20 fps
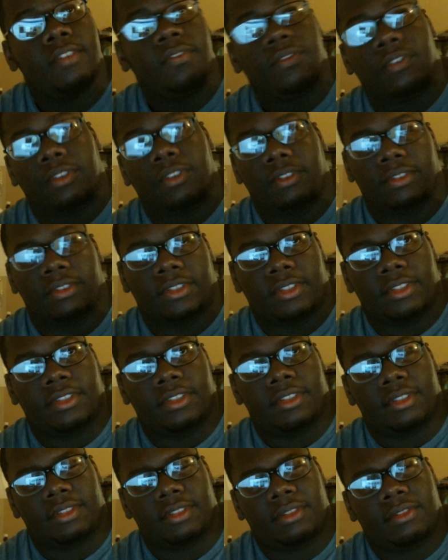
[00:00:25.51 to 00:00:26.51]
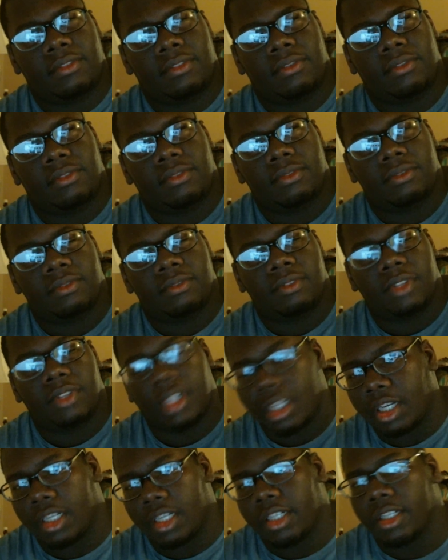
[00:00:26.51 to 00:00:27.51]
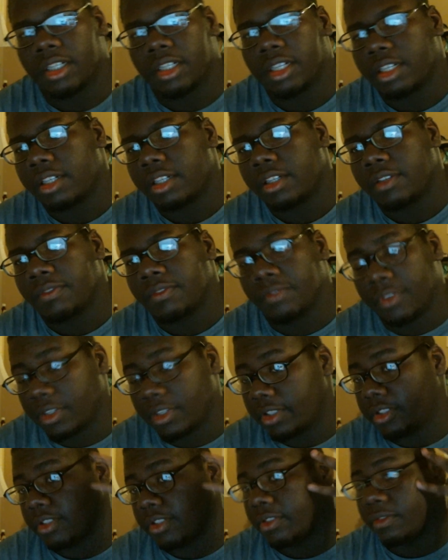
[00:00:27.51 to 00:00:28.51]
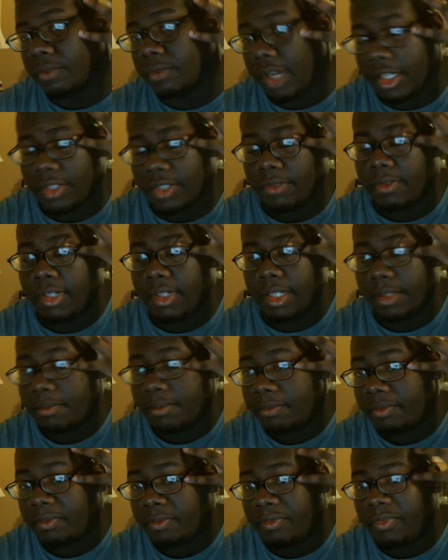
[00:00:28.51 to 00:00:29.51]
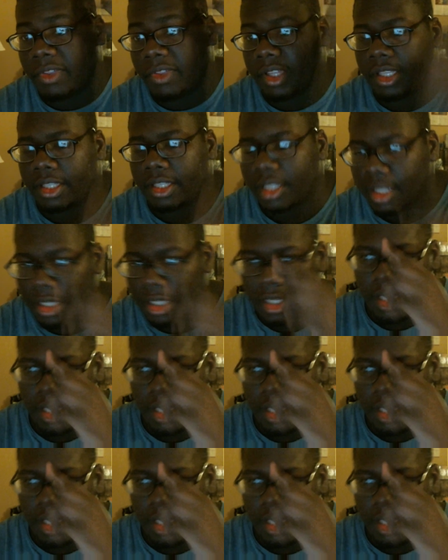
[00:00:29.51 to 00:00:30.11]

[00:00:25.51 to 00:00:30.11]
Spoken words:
versus Looker versus Reshiram thing.